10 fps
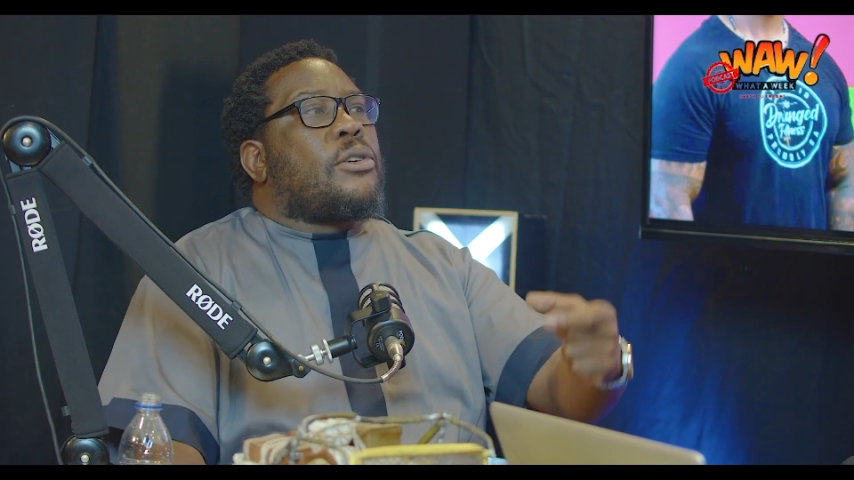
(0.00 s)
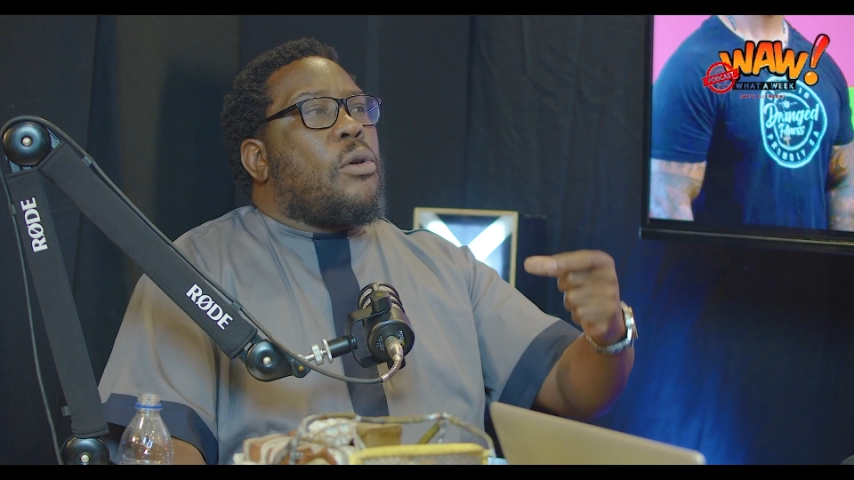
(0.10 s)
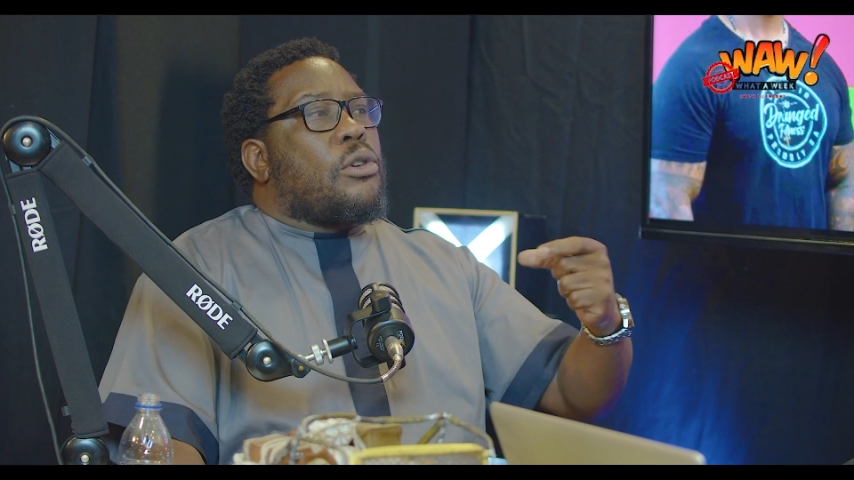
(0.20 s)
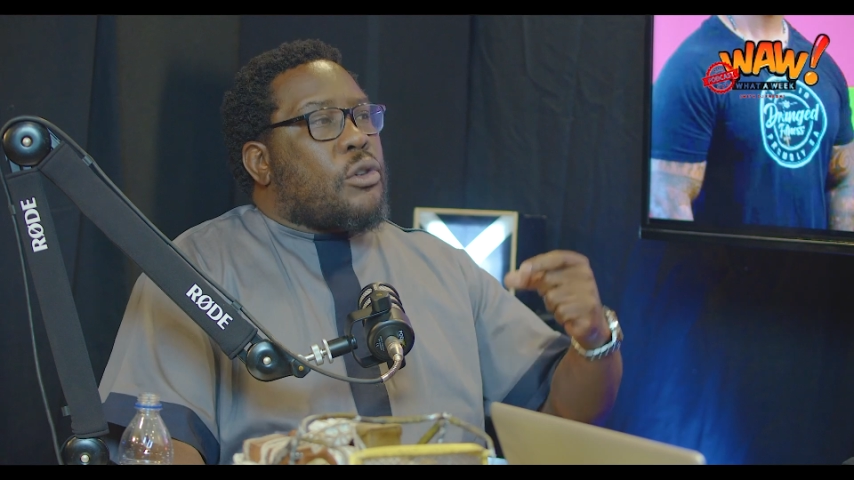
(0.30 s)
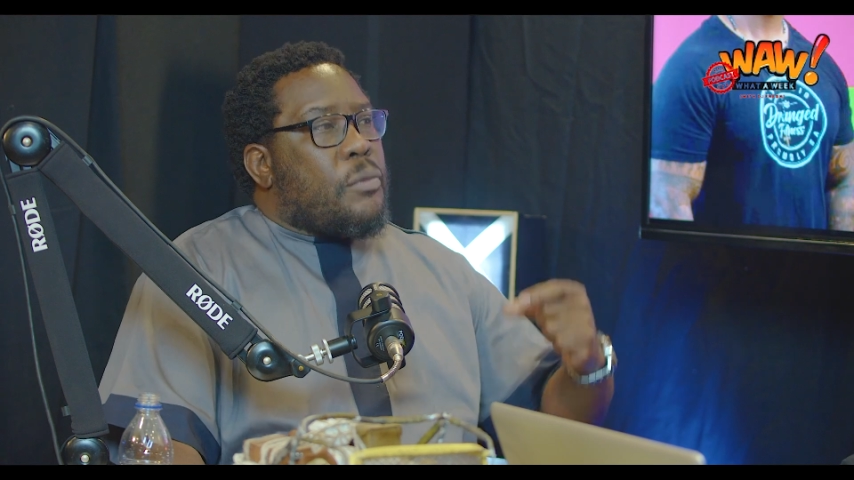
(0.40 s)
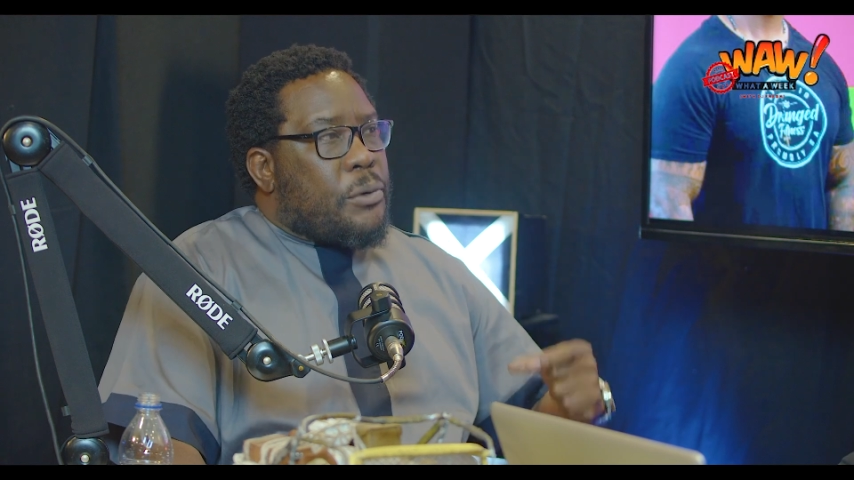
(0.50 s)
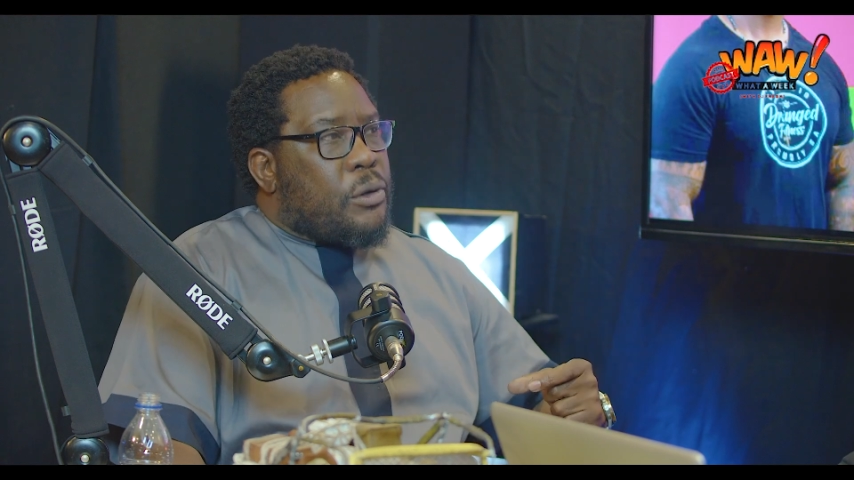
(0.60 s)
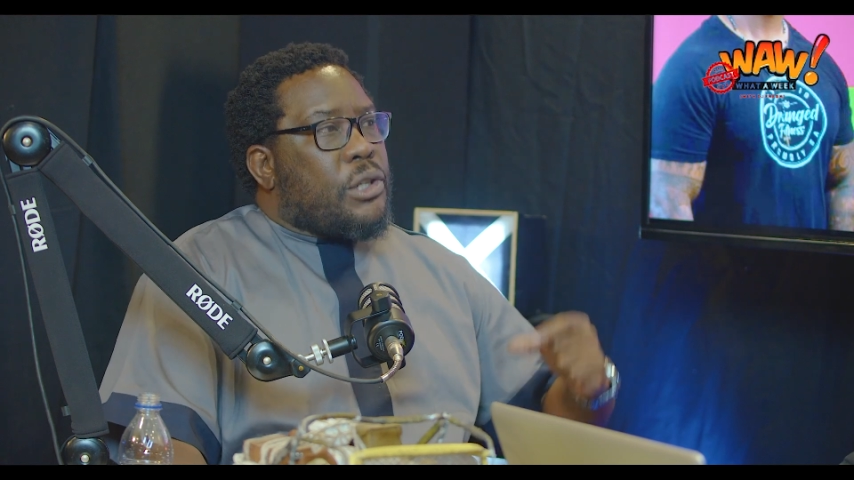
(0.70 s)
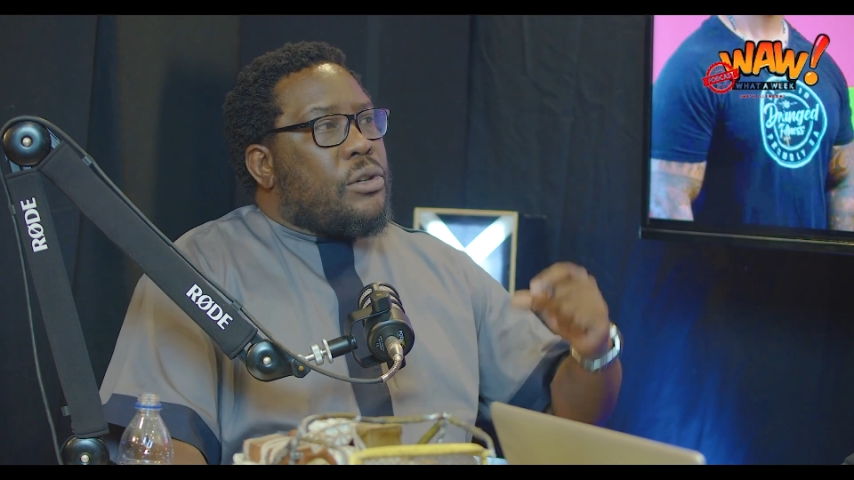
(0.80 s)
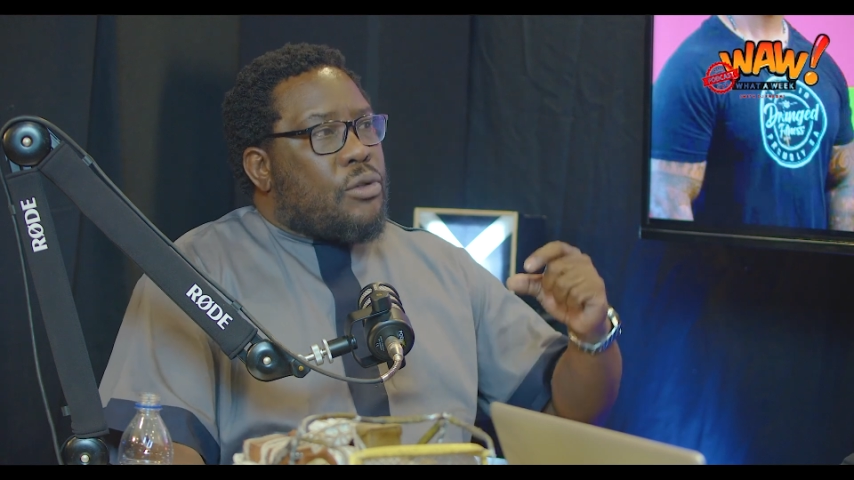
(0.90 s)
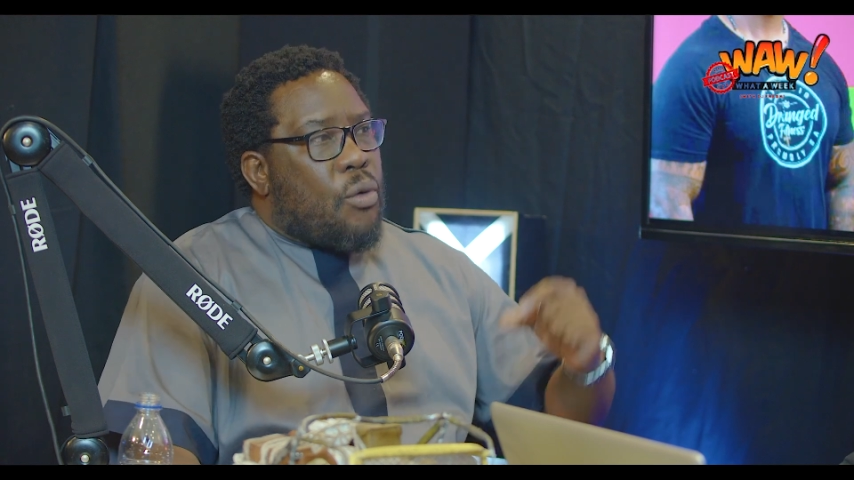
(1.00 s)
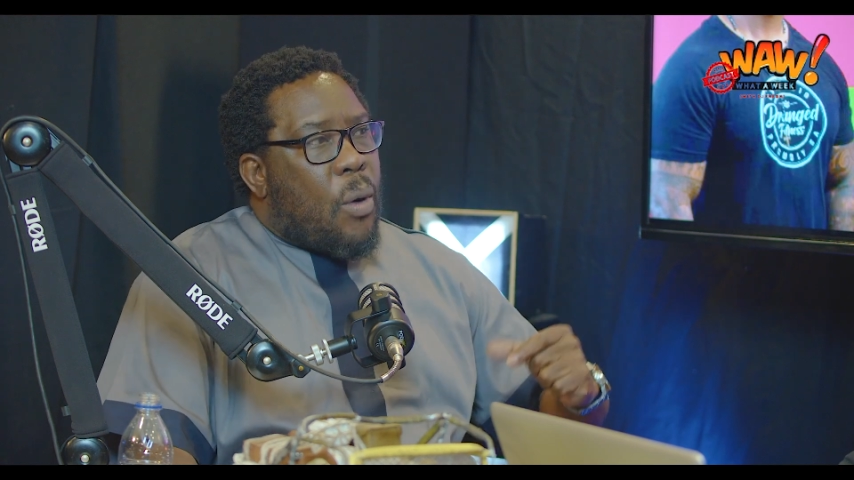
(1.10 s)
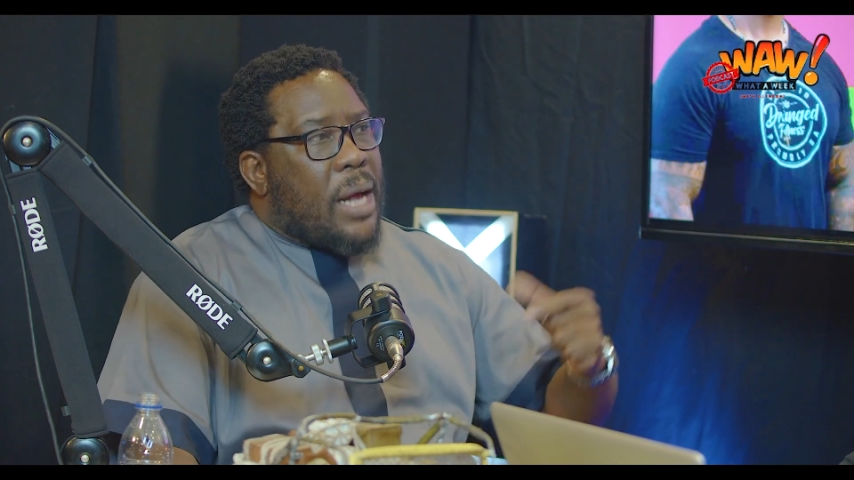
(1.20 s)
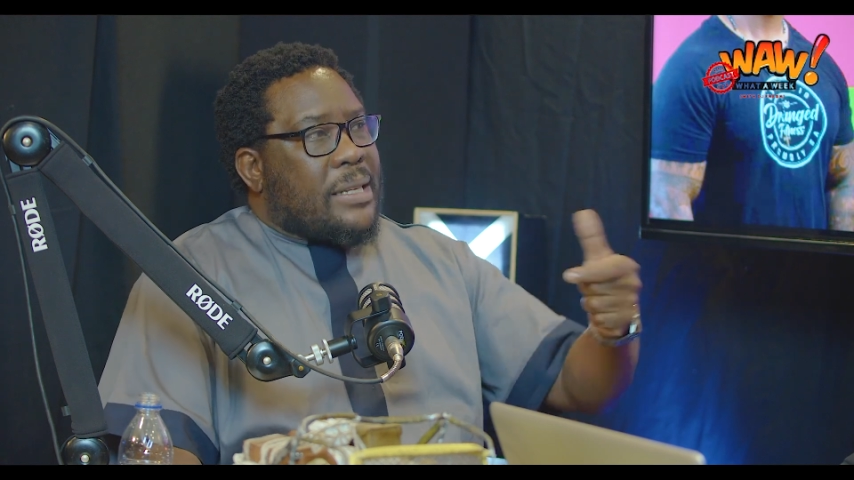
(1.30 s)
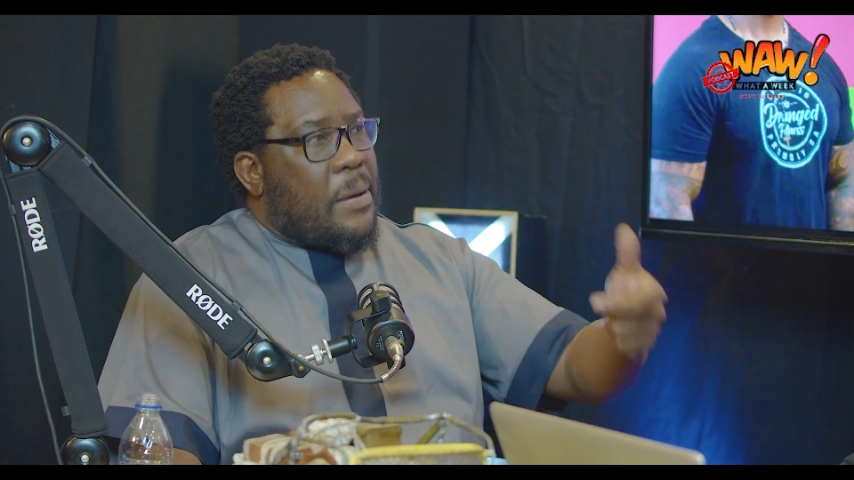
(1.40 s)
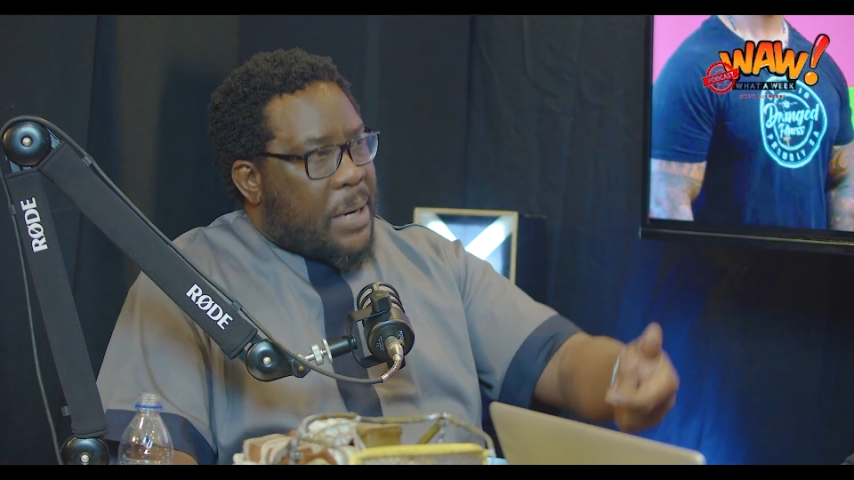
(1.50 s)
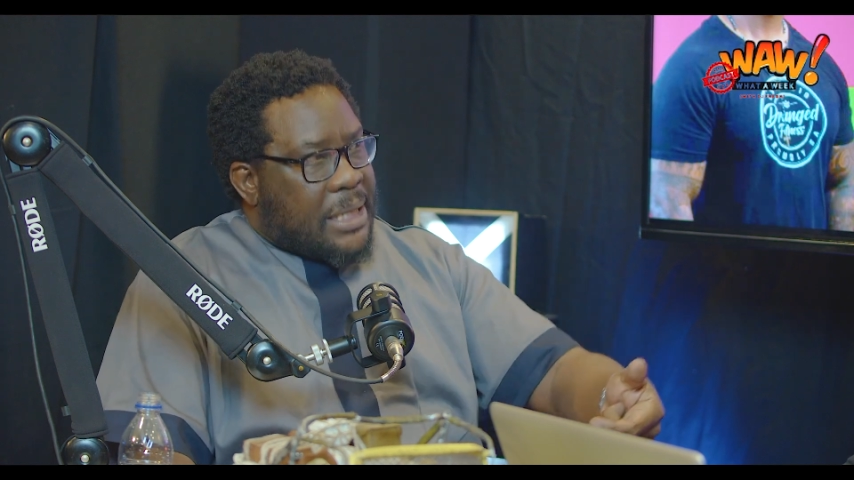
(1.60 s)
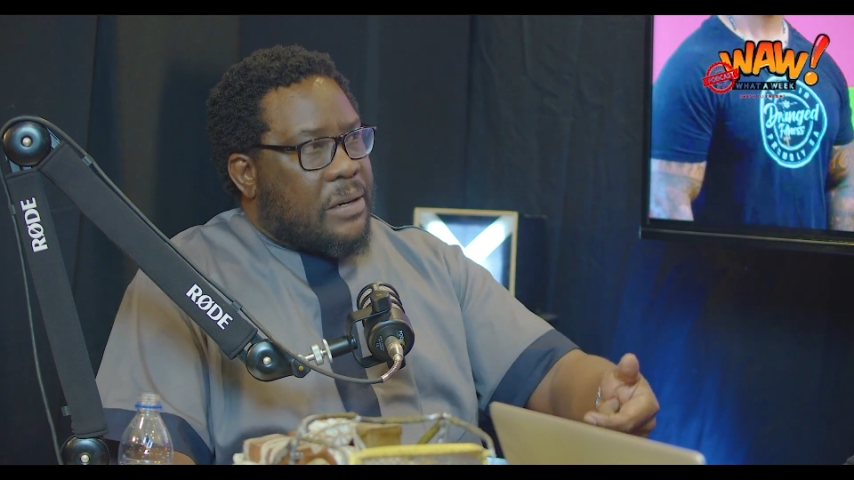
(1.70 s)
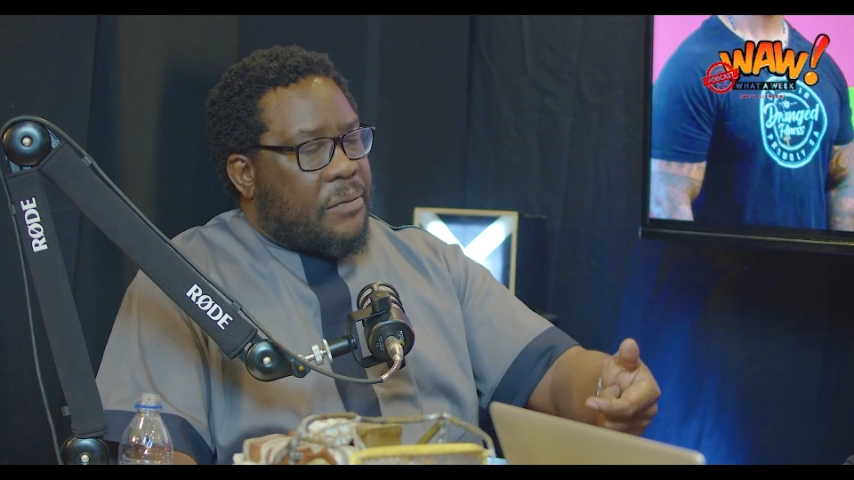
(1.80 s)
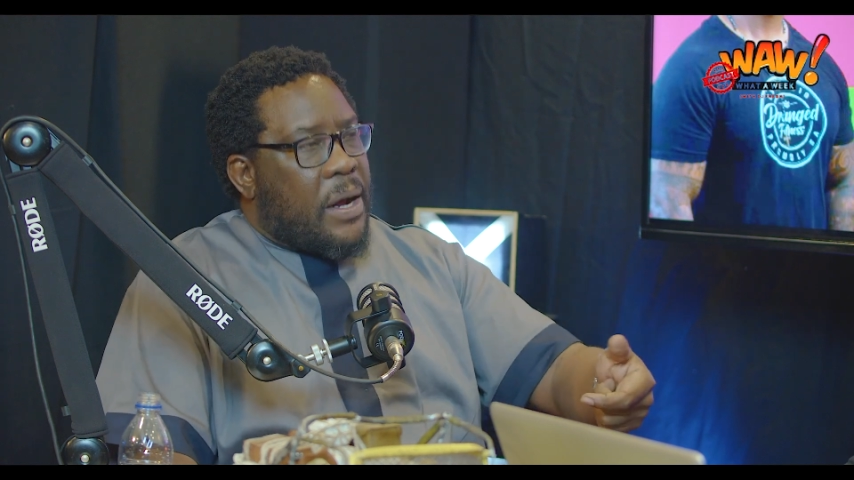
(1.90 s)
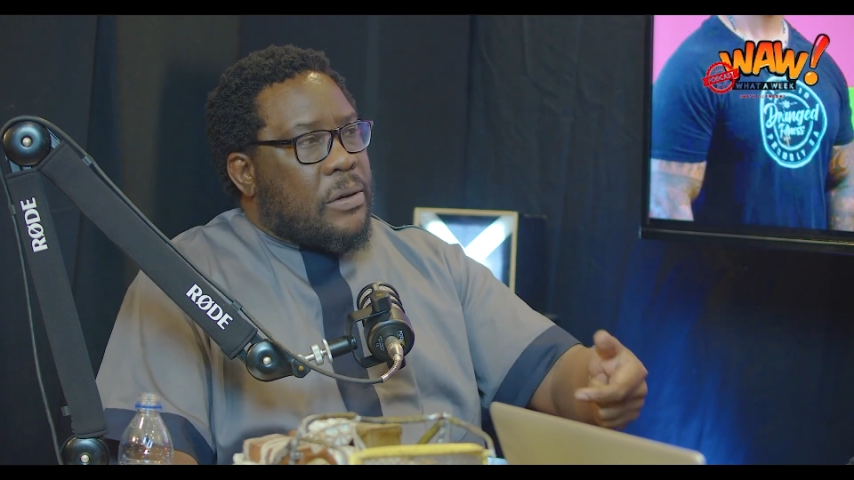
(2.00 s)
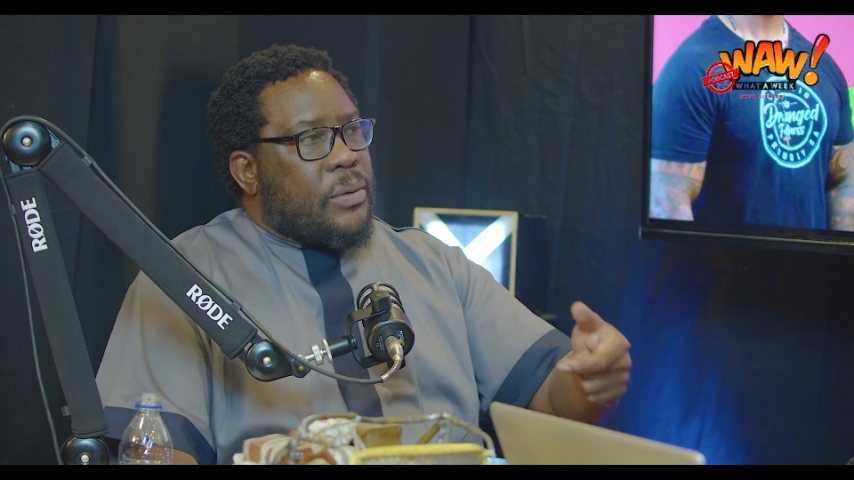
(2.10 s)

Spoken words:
contribution towards her pension fund.